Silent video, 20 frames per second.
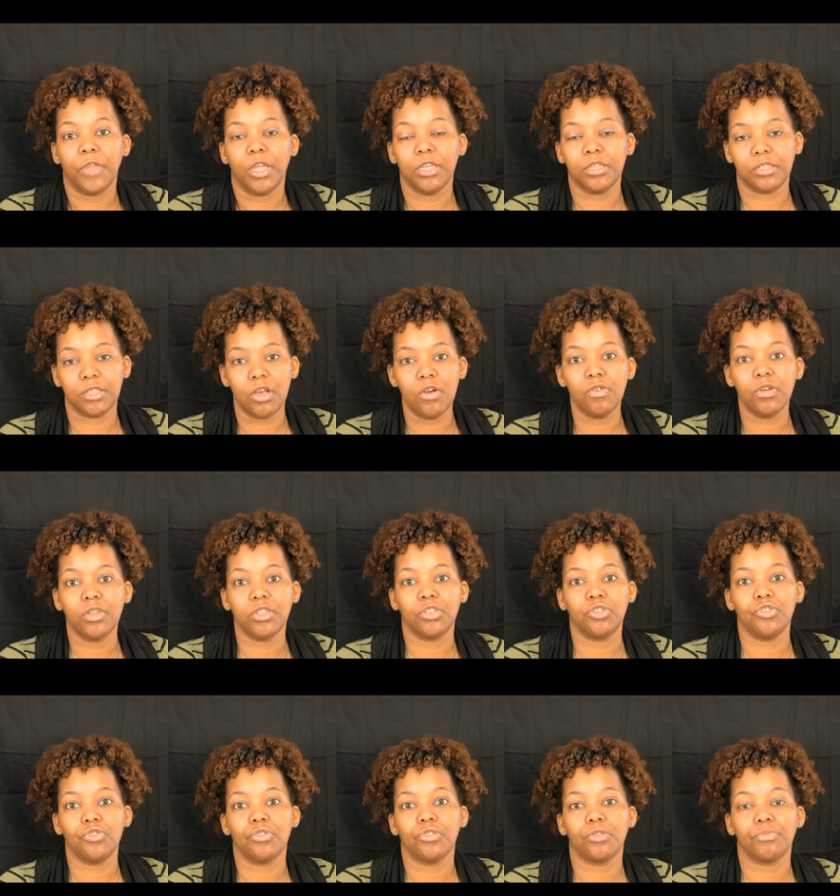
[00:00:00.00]
as long
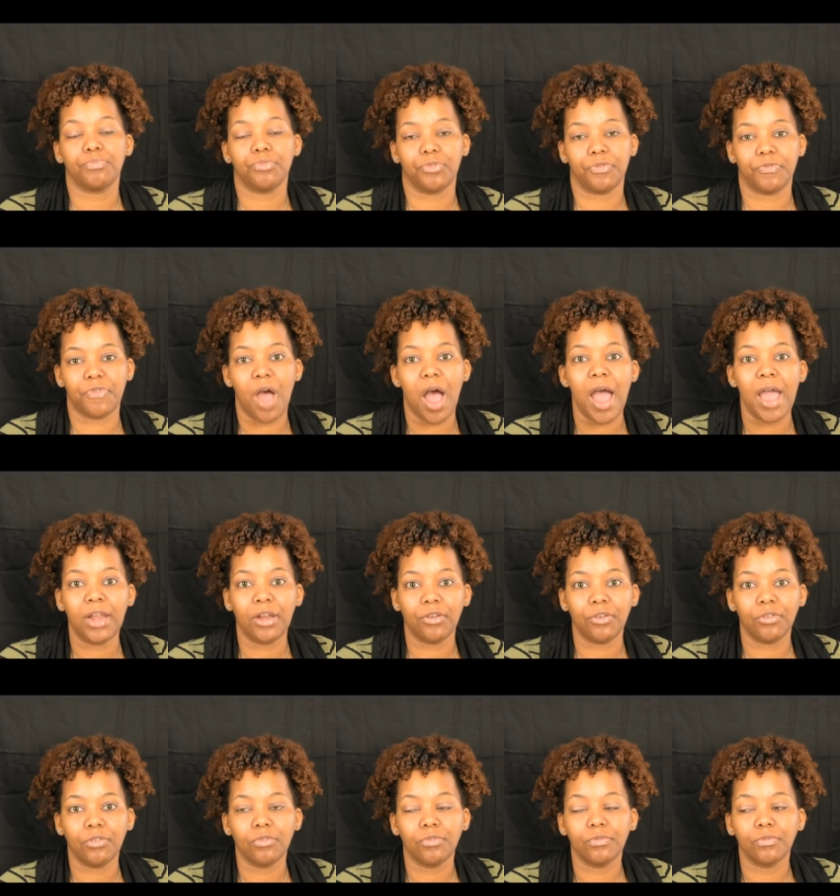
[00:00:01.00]
as you're the
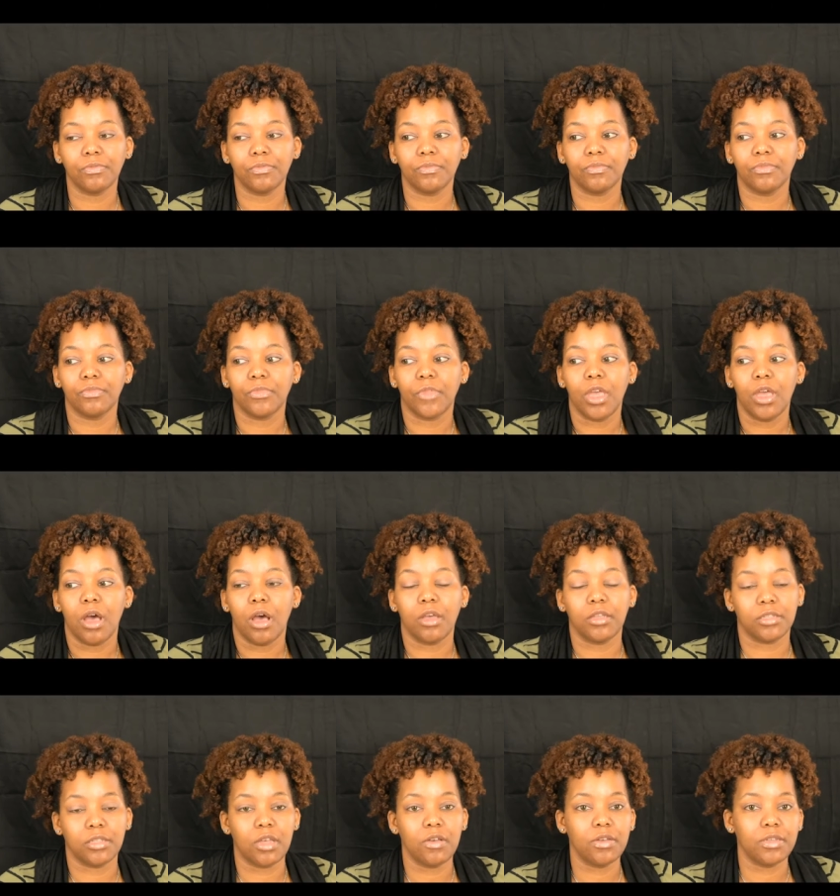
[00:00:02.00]
provider,
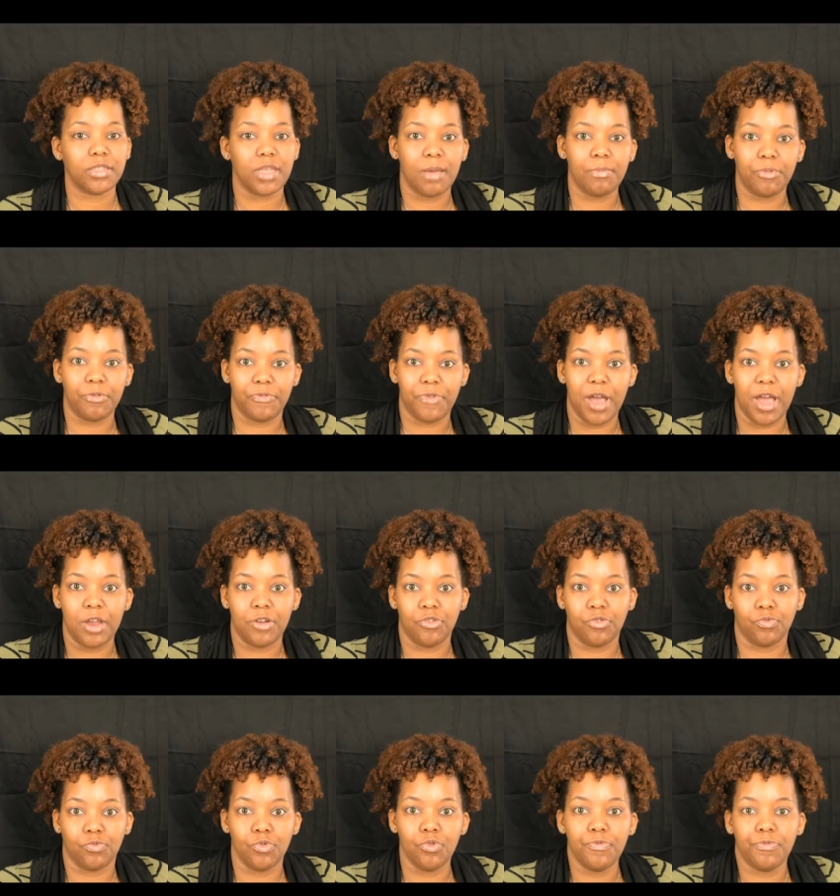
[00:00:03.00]
as long as I'm
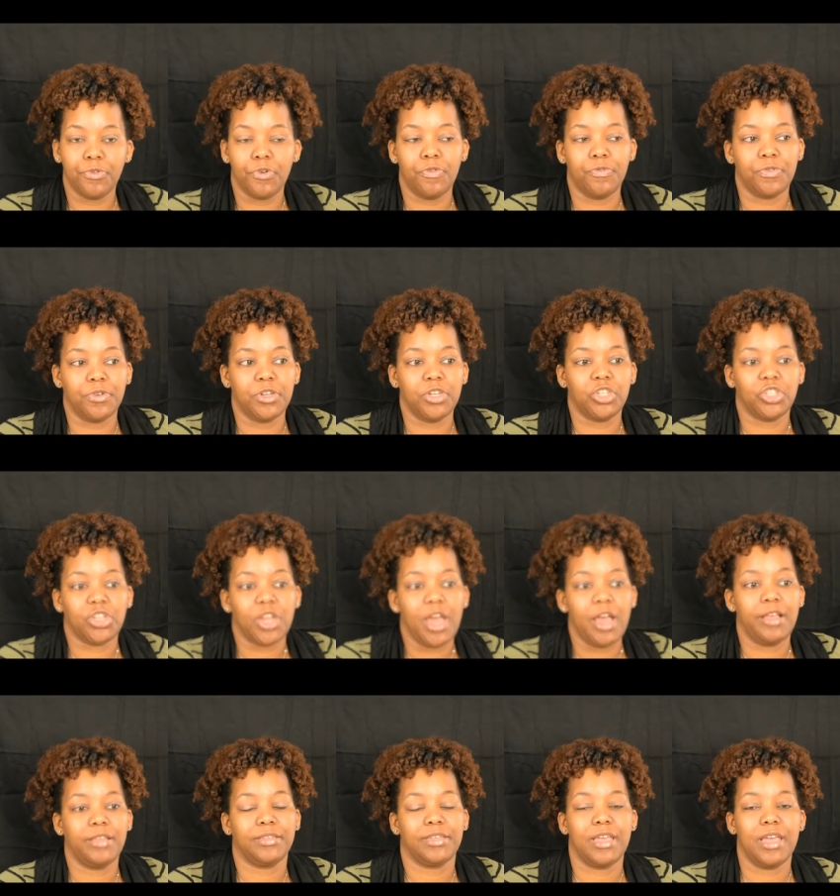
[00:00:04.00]
providing a roof over this
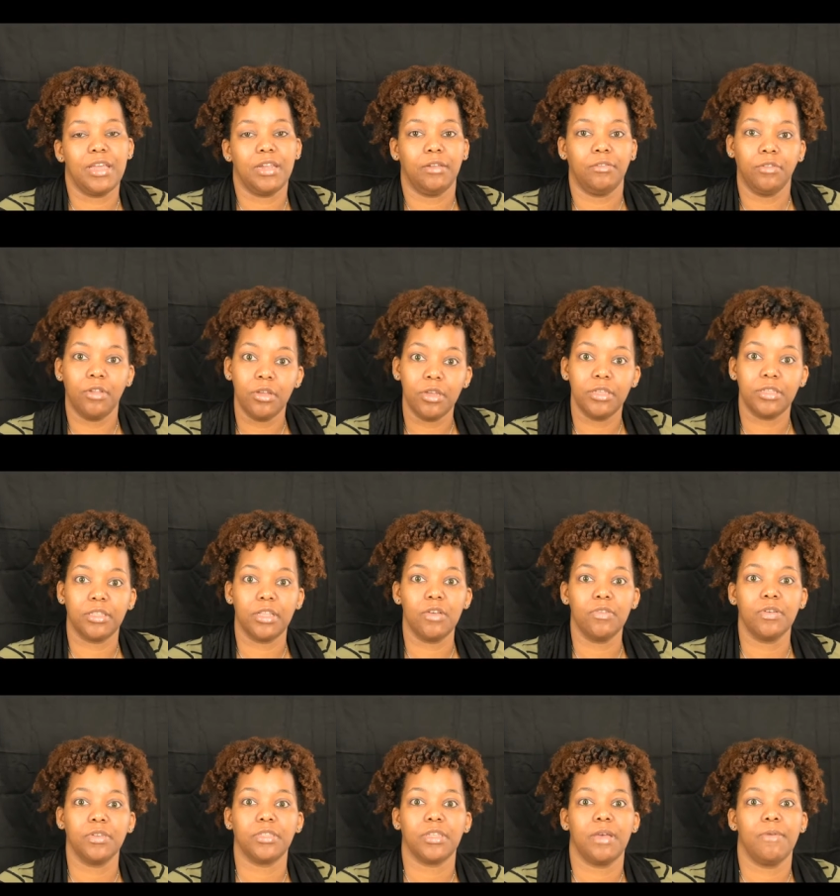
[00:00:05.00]
child's head, as
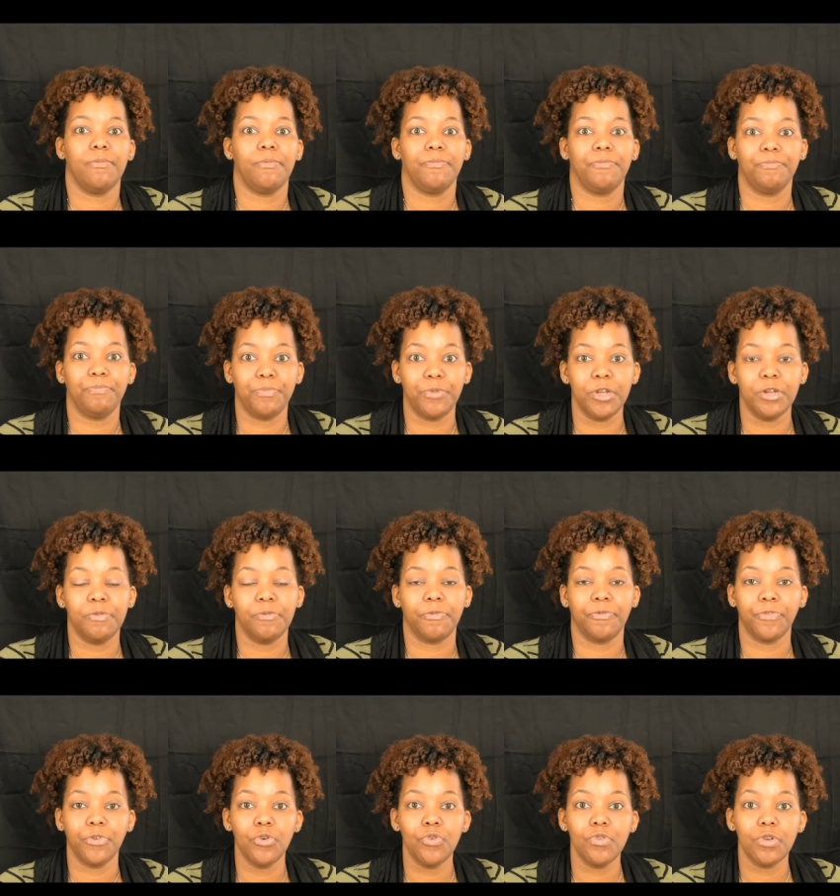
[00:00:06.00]
long as I'm putting
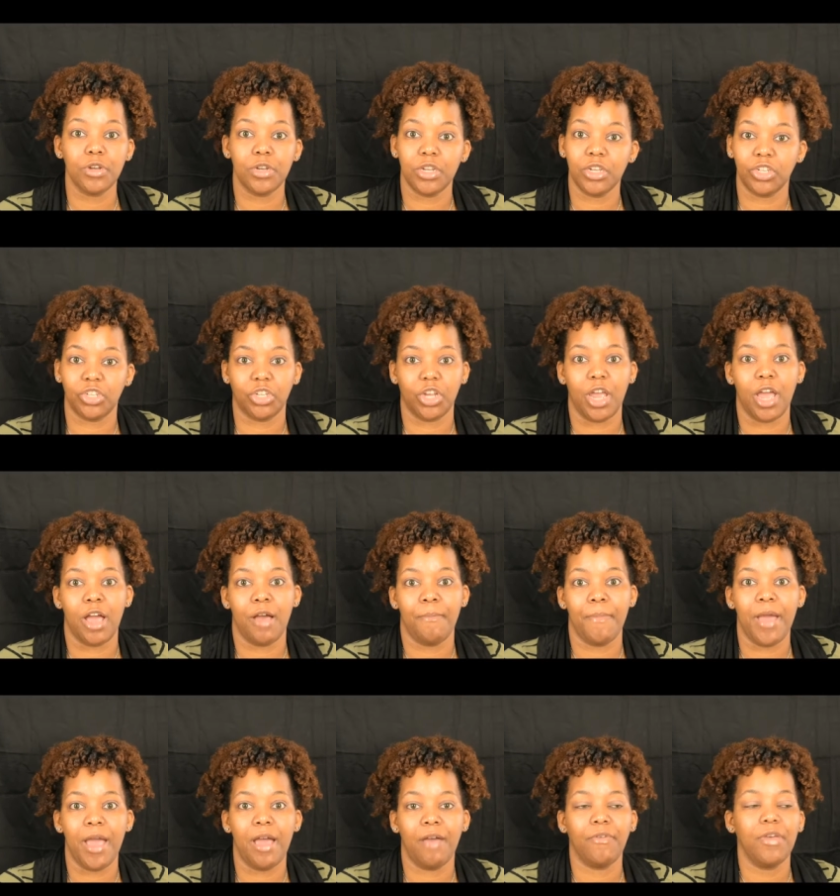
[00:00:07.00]
food in this
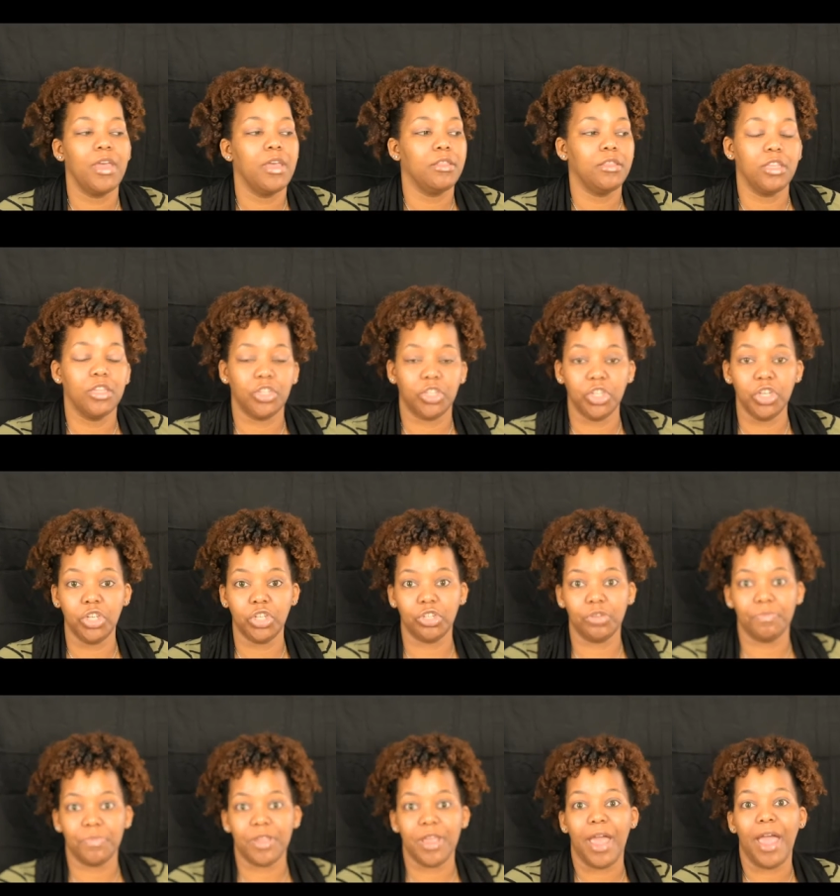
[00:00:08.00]
child's mouth, then she
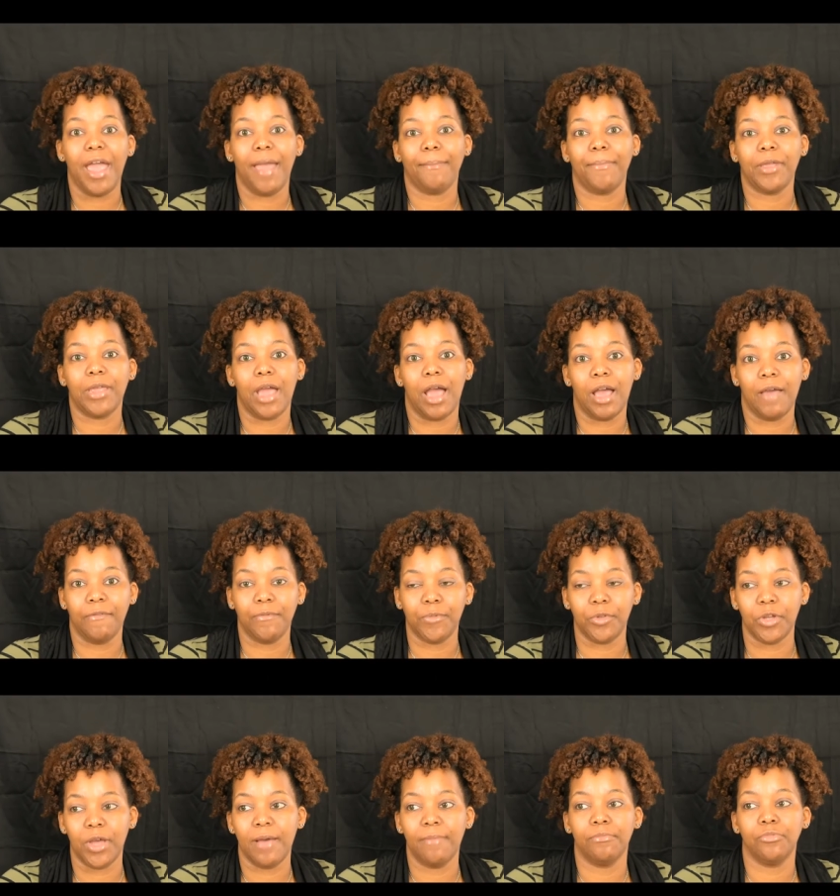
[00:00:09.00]
should be happy.
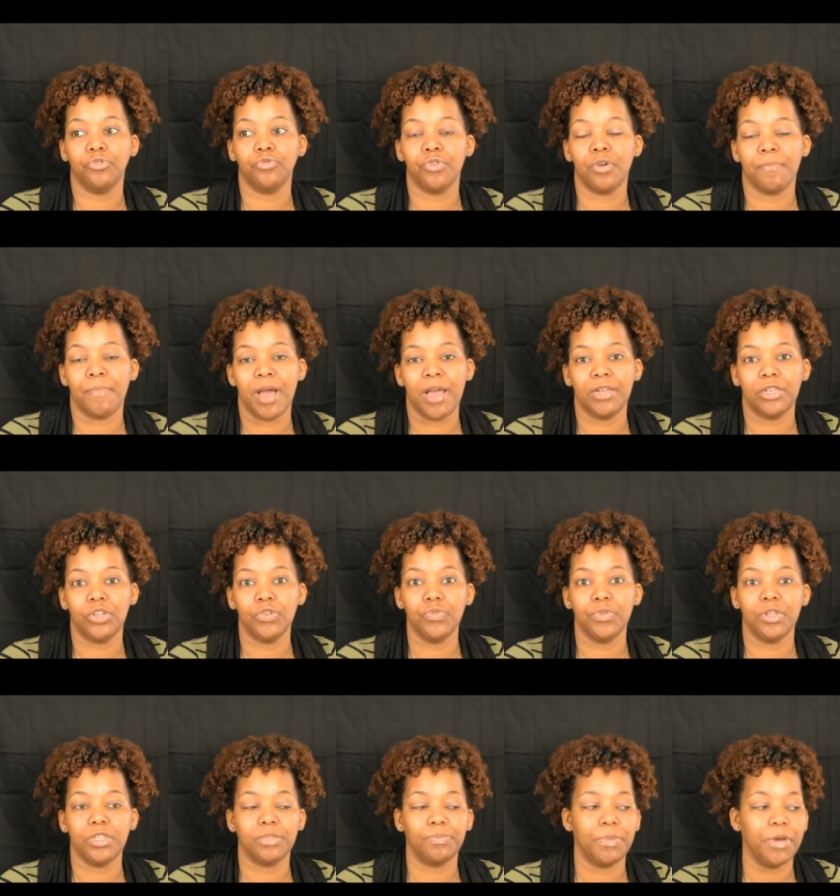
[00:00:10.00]
I'm doing my
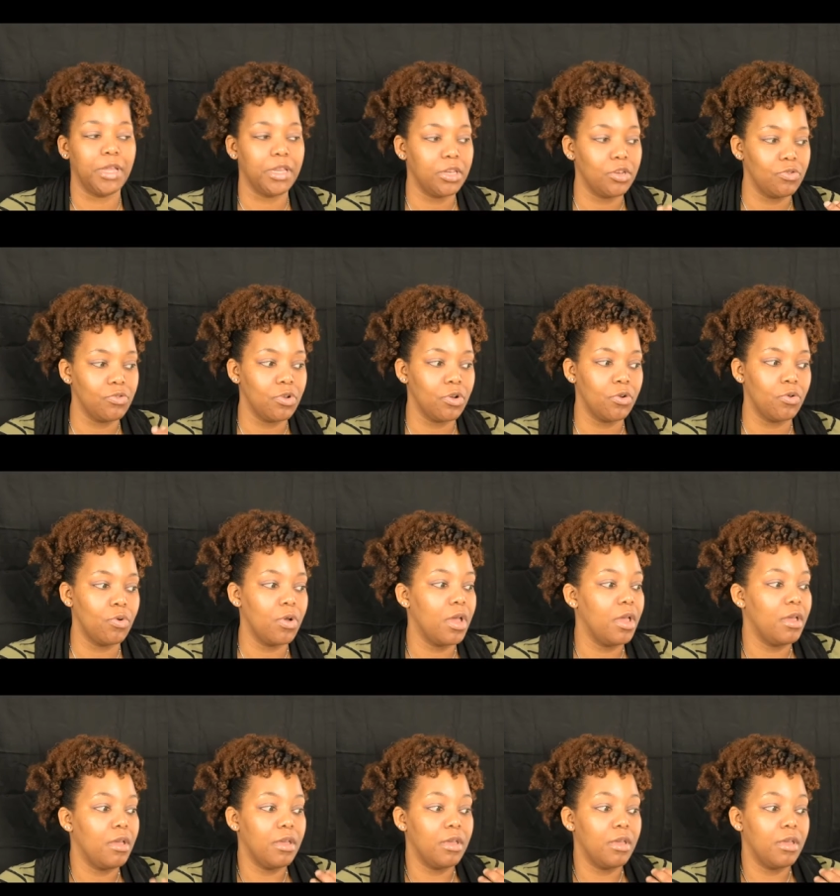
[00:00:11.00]
duties. But, you know,